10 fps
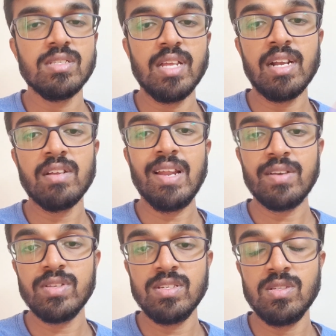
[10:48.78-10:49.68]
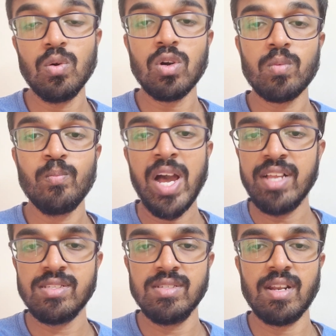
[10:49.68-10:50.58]
native languages don't
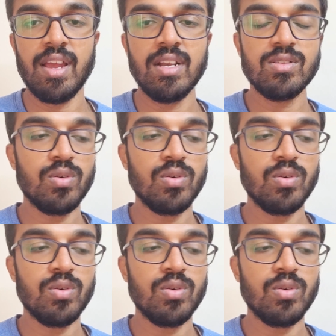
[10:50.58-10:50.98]
match, right?